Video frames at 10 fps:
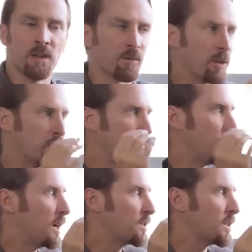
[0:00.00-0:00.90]
like real
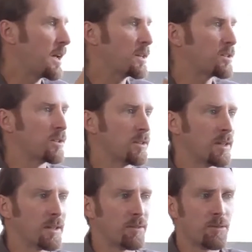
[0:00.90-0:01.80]
fast action,
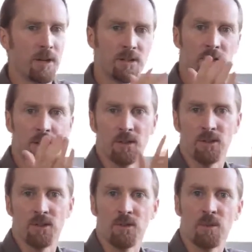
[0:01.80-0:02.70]
like a race car
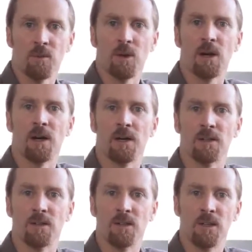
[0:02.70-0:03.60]
zooming
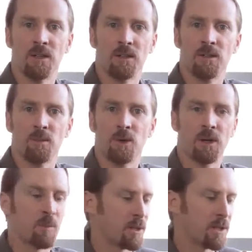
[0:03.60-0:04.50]
by, you're
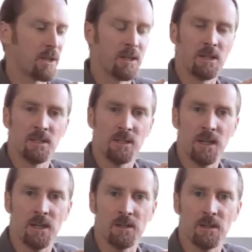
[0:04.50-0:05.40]
pretty much going to need to
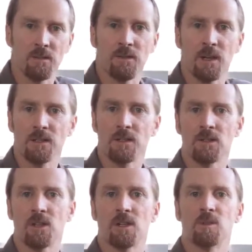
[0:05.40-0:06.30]
set it to the fastest
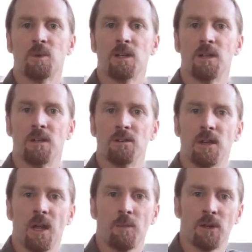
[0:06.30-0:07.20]
shutter speed that your
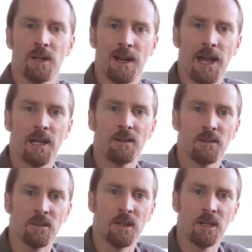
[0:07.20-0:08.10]
camera can
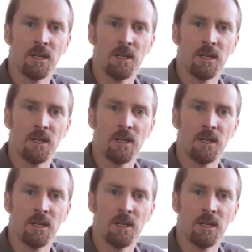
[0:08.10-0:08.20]
handle,